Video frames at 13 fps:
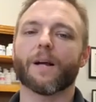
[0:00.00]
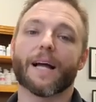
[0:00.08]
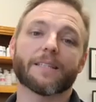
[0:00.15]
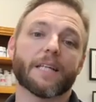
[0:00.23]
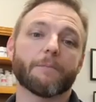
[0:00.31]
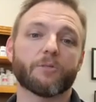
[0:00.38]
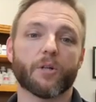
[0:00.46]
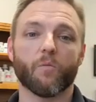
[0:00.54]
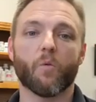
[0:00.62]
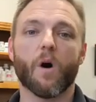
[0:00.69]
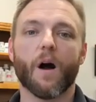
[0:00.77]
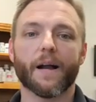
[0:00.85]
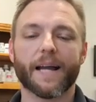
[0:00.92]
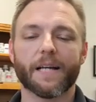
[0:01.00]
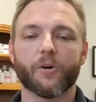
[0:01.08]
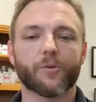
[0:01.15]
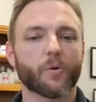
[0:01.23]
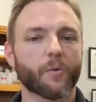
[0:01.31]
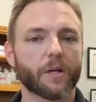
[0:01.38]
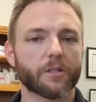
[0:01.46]
A lot of times couldn't walk, had to go
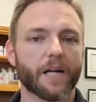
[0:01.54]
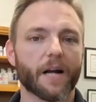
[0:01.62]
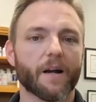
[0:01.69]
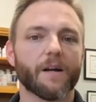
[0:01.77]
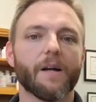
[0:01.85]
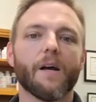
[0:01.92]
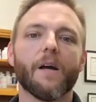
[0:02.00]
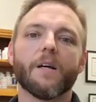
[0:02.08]
in the wheelchair.